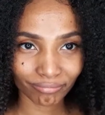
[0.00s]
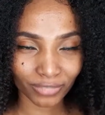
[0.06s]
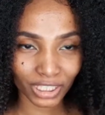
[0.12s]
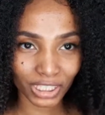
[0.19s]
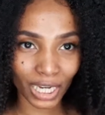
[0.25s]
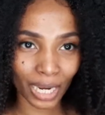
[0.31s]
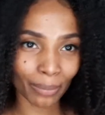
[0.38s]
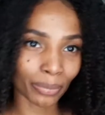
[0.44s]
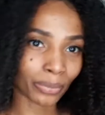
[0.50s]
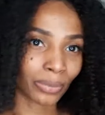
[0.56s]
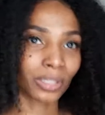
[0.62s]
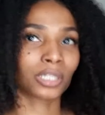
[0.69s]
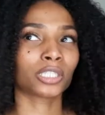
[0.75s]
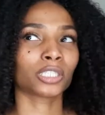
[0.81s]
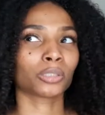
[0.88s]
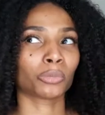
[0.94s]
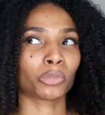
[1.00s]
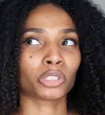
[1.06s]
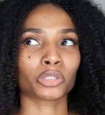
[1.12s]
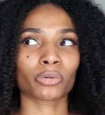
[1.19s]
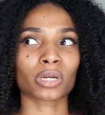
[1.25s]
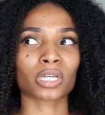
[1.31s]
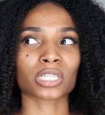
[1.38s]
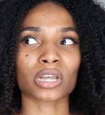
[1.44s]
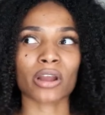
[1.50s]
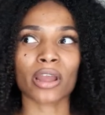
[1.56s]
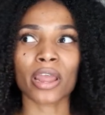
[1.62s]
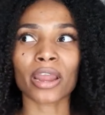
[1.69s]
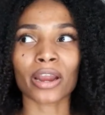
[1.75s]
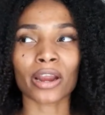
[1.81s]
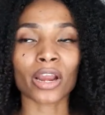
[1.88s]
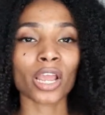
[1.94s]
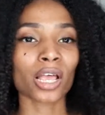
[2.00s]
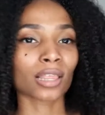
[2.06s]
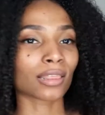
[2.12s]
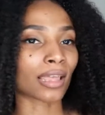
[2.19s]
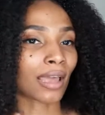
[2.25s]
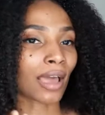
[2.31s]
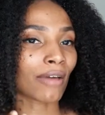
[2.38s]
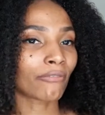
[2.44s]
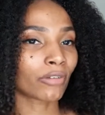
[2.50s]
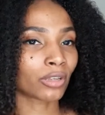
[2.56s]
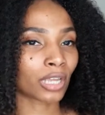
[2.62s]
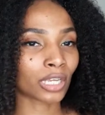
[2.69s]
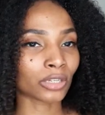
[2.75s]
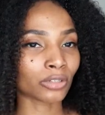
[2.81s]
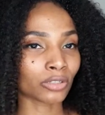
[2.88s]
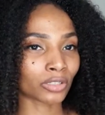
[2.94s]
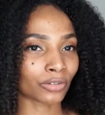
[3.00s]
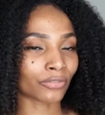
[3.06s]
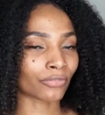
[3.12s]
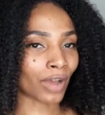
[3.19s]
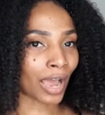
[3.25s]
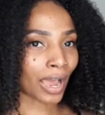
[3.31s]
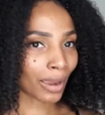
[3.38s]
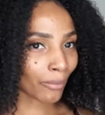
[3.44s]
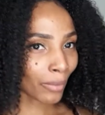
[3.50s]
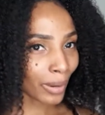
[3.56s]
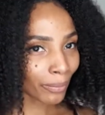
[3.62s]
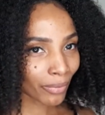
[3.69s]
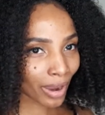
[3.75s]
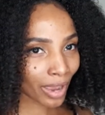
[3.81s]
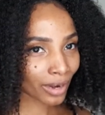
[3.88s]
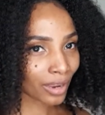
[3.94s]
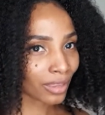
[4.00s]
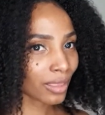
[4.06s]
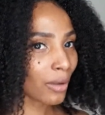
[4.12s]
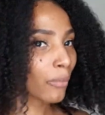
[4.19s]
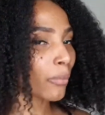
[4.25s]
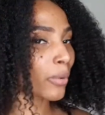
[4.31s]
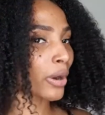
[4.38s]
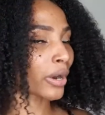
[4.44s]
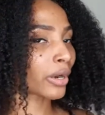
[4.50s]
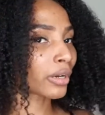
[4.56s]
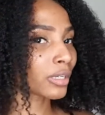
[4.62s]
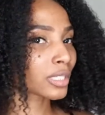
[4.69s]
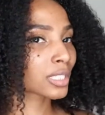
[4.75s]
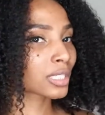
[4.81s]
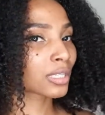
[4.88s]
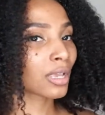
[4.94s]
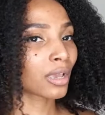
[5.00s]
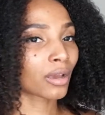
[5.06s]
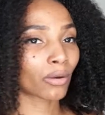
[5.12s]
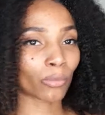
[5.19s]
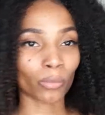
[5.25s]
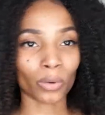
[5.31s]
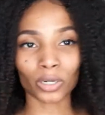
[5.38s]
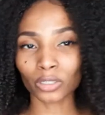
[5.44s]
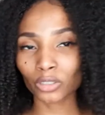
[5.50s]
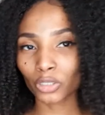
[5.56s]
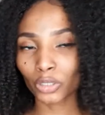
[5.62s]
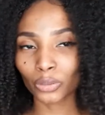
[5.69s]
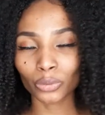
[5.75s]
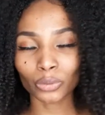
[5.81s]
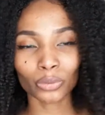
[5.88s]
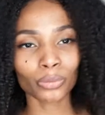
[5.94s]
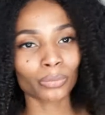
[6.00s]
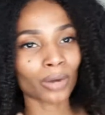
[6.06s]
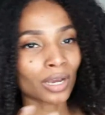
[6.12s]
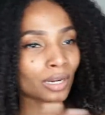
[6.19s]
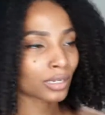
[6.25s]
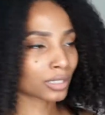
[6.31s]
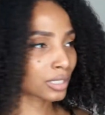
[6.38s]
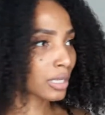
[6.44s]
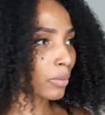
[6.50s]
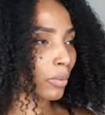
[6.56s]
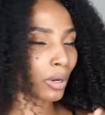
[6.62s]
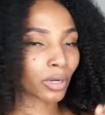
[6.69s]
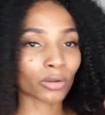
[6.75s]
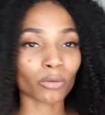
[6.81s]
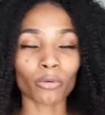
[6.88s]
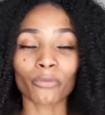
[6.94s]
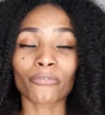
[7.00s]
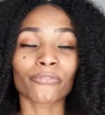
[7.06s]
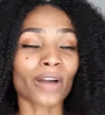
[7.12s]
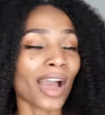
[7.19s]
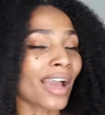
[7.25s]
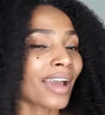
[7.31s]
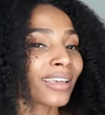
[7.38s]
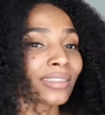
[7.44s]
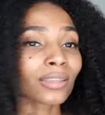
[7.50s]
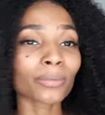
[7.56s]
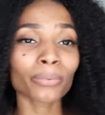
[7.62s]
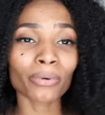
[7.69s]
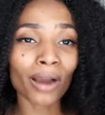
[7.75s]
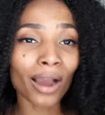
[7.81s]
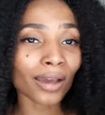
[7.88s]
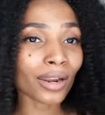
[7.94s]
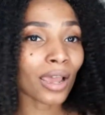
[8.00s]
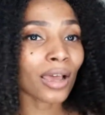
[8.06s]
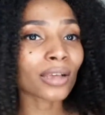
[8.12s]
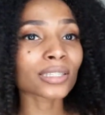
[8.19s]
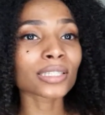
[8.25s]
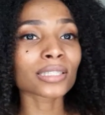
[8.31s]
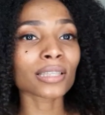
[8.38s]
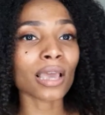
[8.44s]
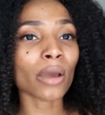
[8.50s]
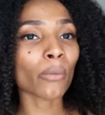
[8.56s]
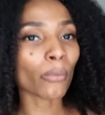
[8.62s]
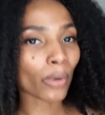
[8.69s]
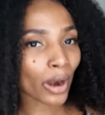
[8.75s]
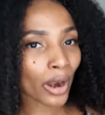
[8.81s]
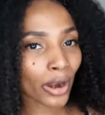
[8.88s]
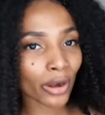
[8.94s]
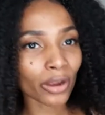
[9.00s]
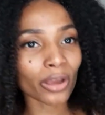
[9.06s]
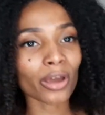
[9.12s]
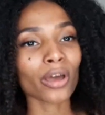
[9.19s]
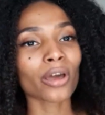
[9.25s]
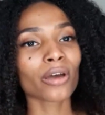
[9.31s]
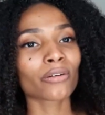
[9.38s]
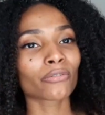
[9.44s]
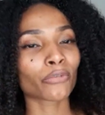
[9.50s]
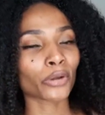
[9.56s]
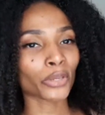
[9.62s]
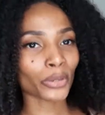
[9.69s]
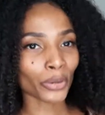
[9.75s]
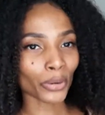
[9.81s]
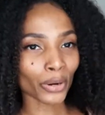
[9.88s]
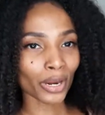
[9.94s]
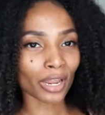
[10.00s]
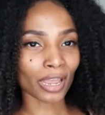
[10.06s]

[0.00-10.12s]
shampoo, condition, and moisturize our hair. Like, I feel like you should find one product that works, one or two products that work, or find the products that work for your